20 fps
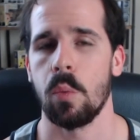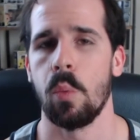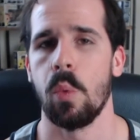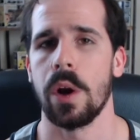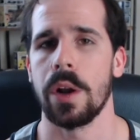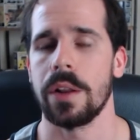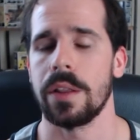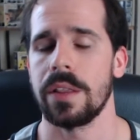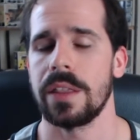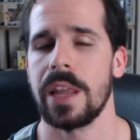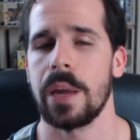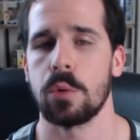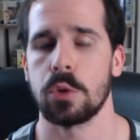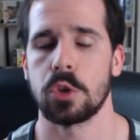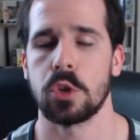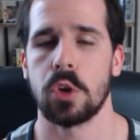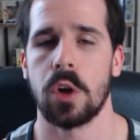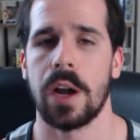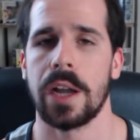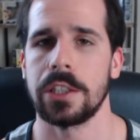what they were
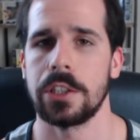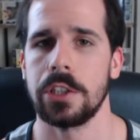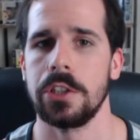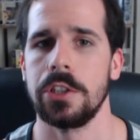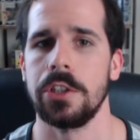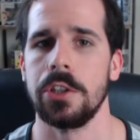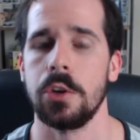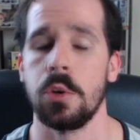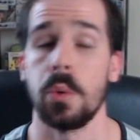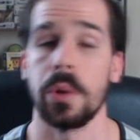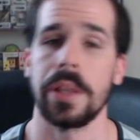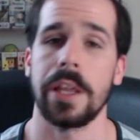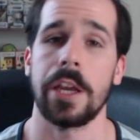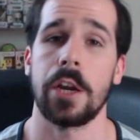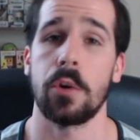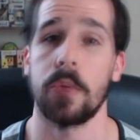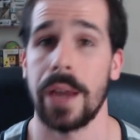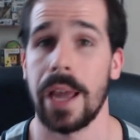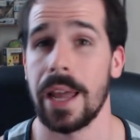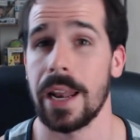trying to do when they
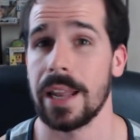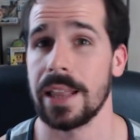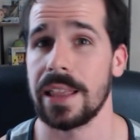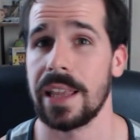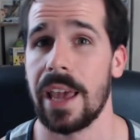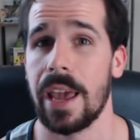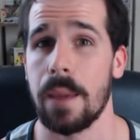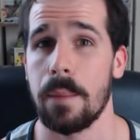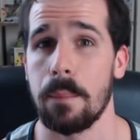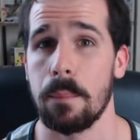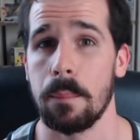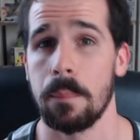created the game.